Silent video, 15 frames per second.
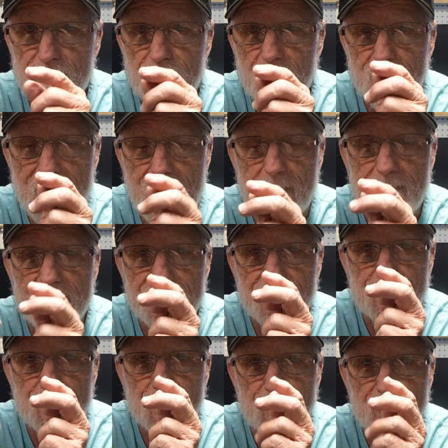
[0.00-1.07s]
from
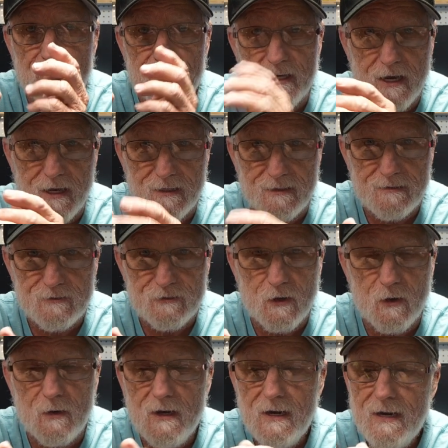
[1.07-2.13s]
happening to the gun.
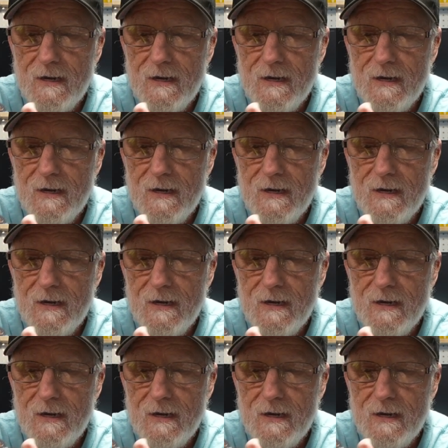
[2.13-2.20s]
So